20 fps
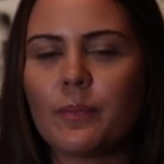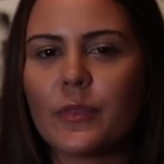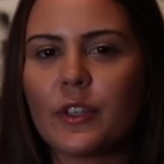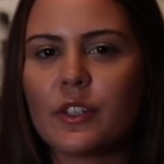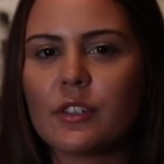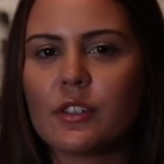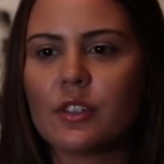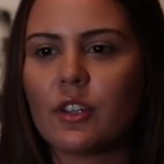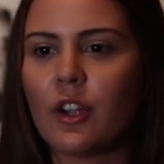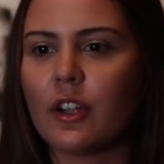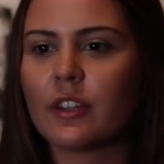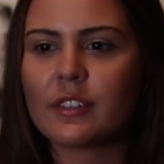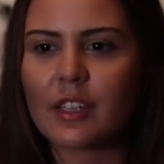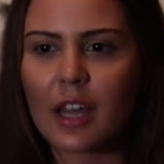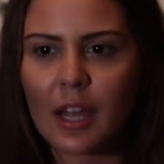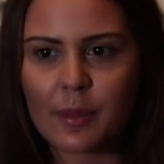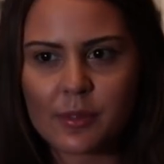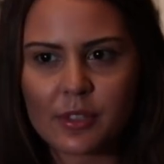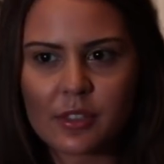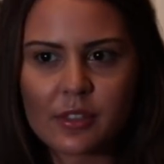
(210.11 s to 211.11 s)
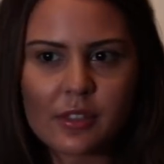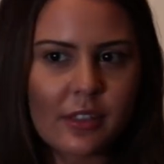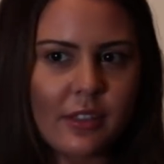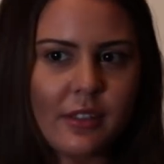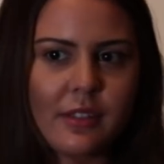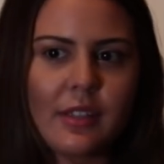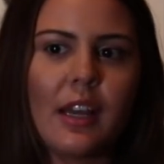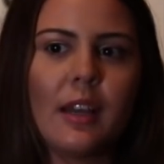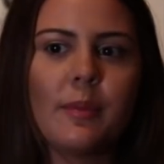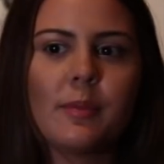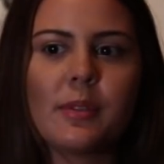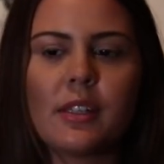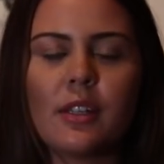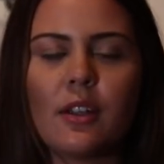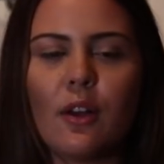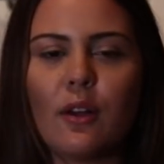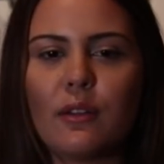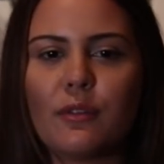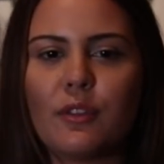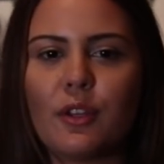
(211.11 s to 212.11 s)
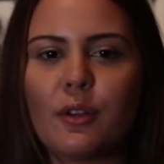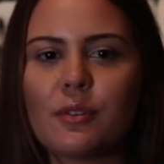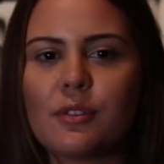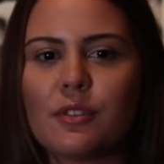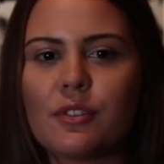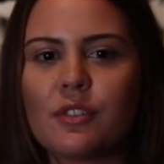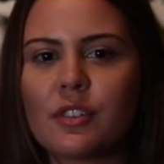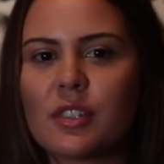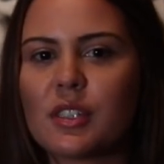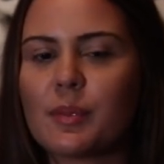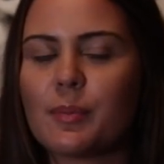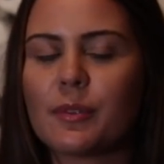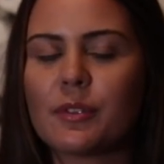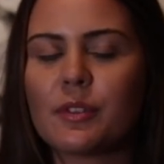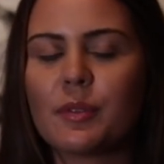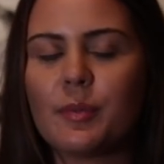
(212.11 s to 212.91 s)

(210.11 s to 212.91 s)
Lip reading: there's dark times, there's good times, and all of those are just supposed